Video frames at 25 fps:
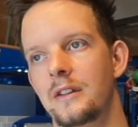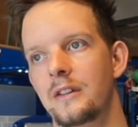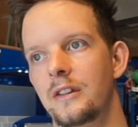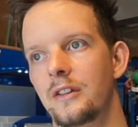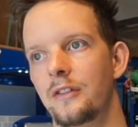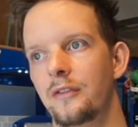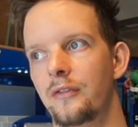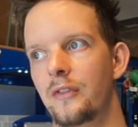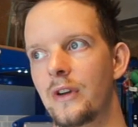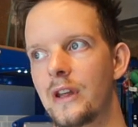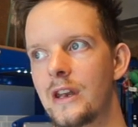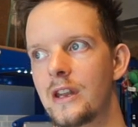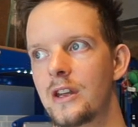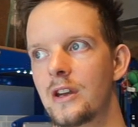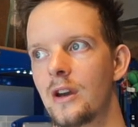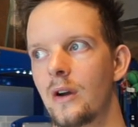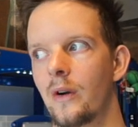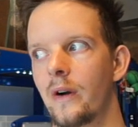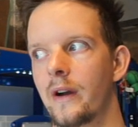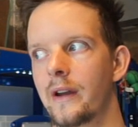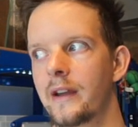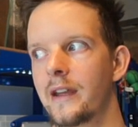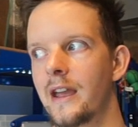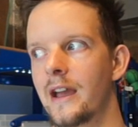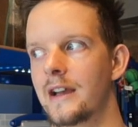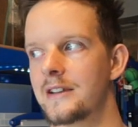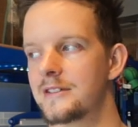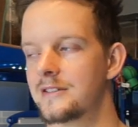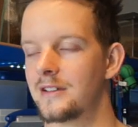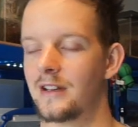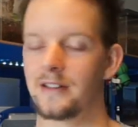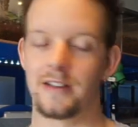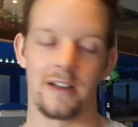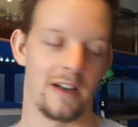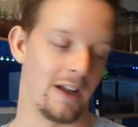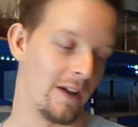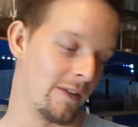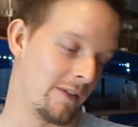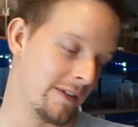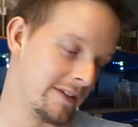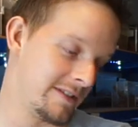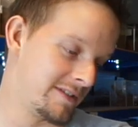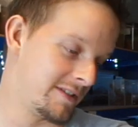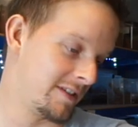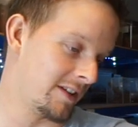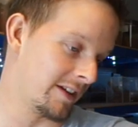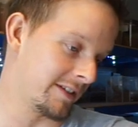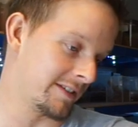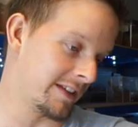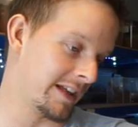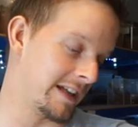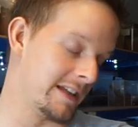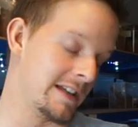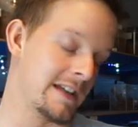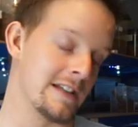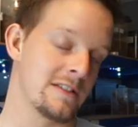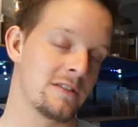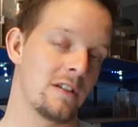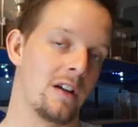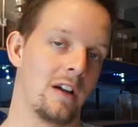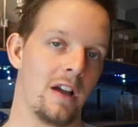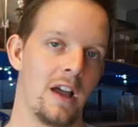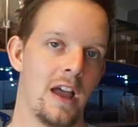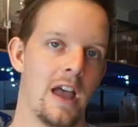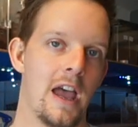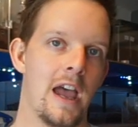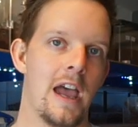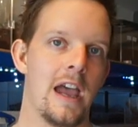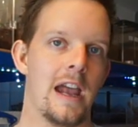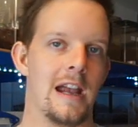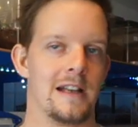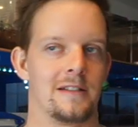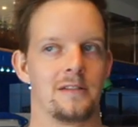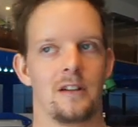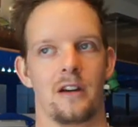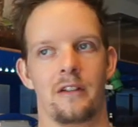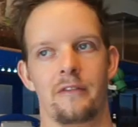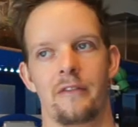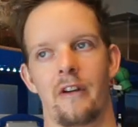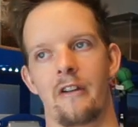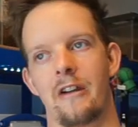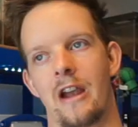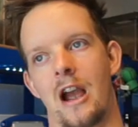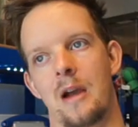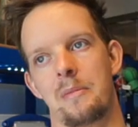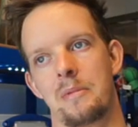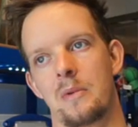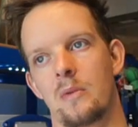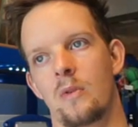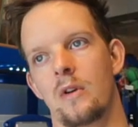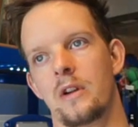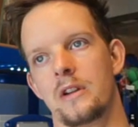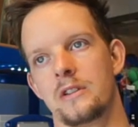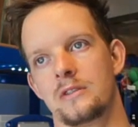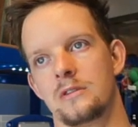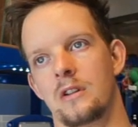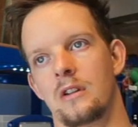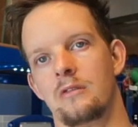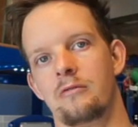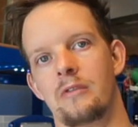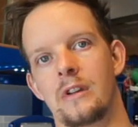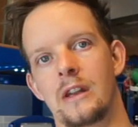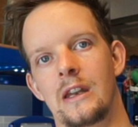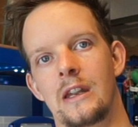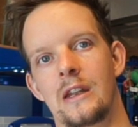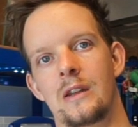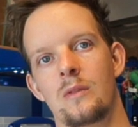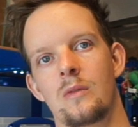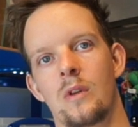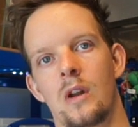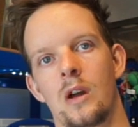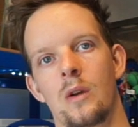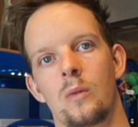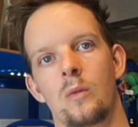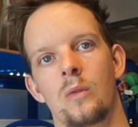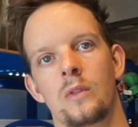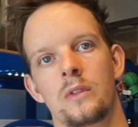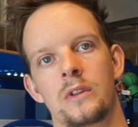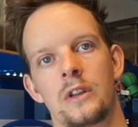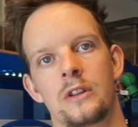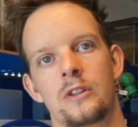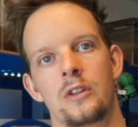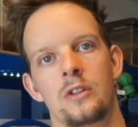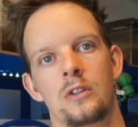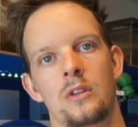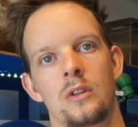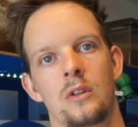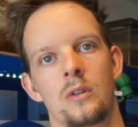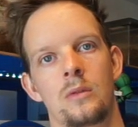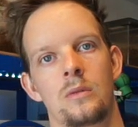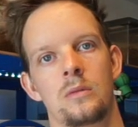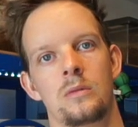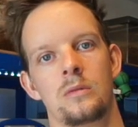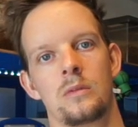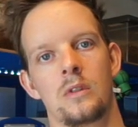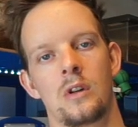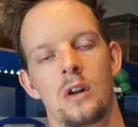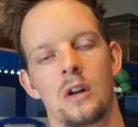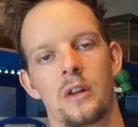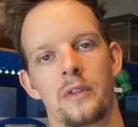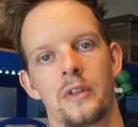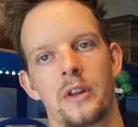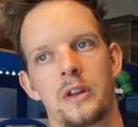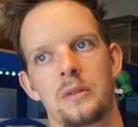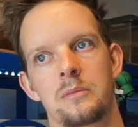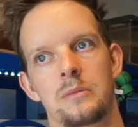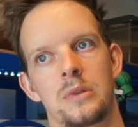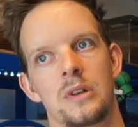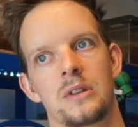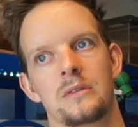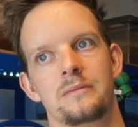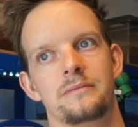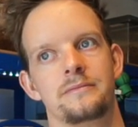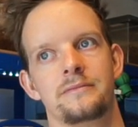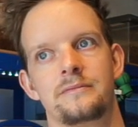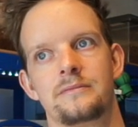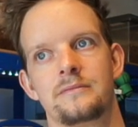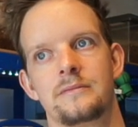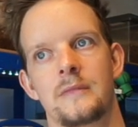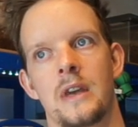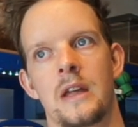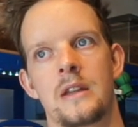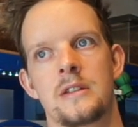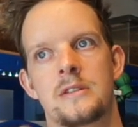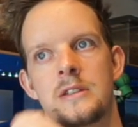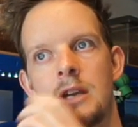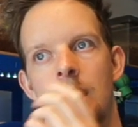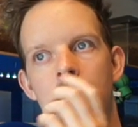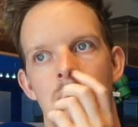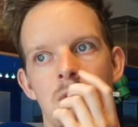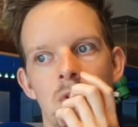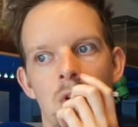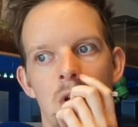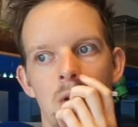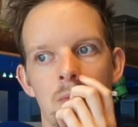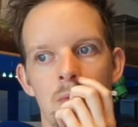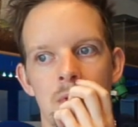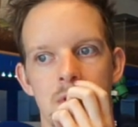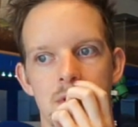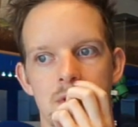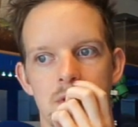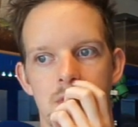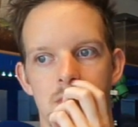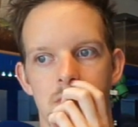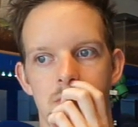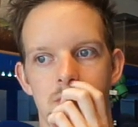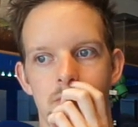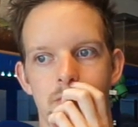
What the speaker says: the video, I guess. I don't know. It's like it's not a very happy one. It's not really what I wanted to do, kind of thing. But at the same time, it's,